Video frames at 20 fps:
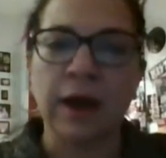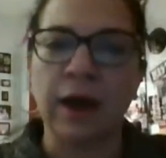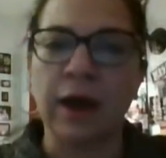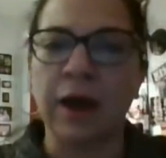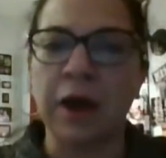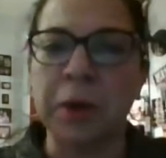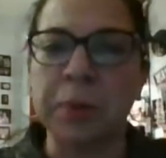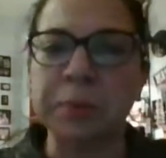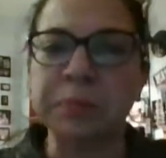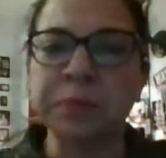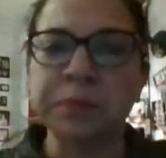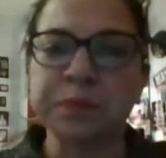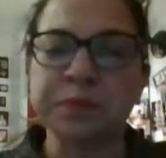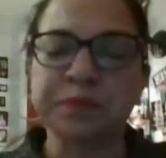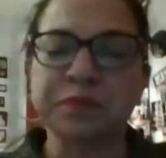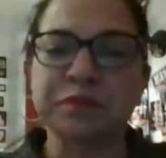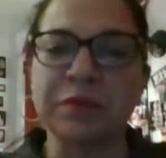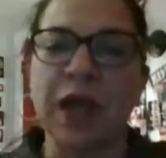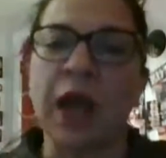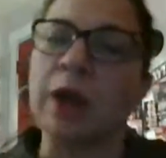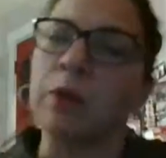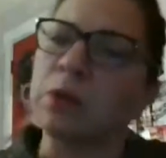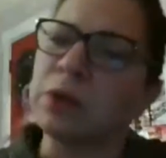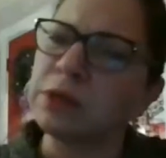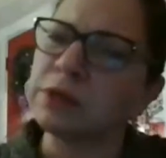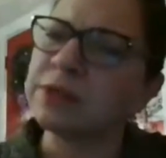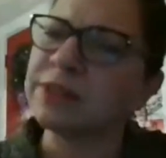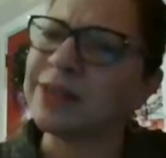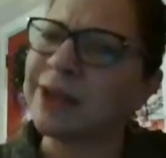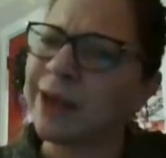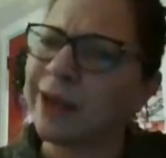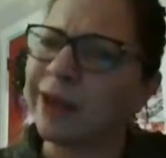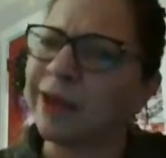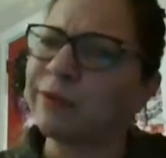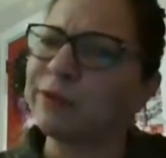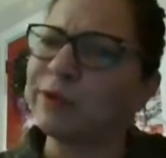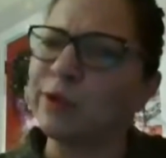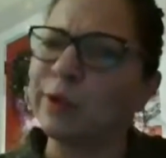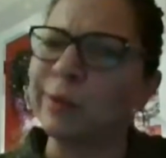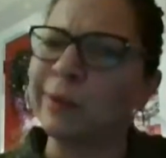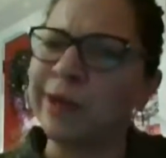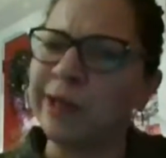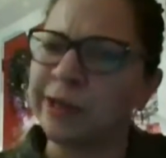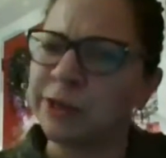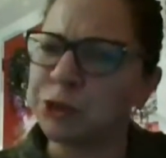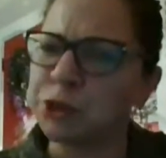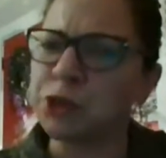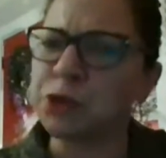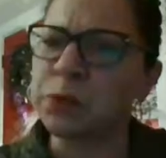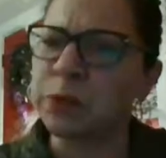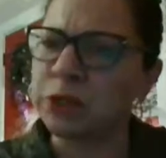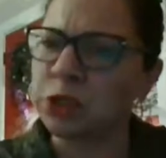I will say, if you're into